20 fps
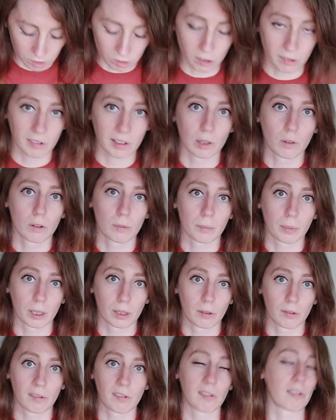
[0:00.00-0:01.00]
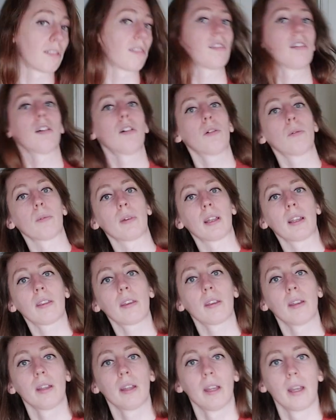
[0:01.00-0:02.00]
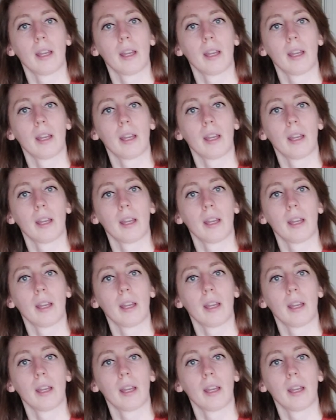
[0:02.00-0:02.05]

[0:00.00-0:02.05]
just long bows to start with,